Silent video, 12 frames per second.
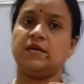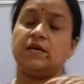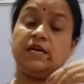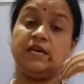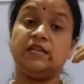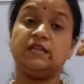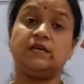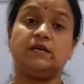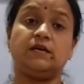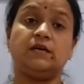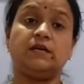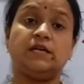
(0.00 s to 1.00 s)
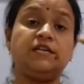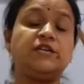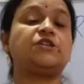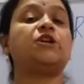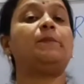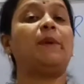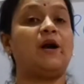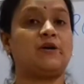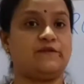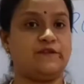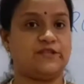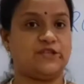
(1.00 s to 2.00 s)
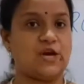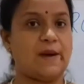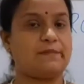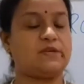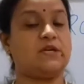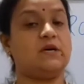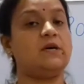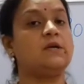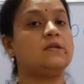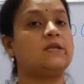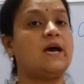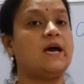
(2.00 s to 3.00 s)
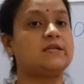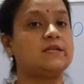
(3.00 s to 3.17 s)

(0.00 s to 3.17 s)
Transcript: in the initial part of this chapter that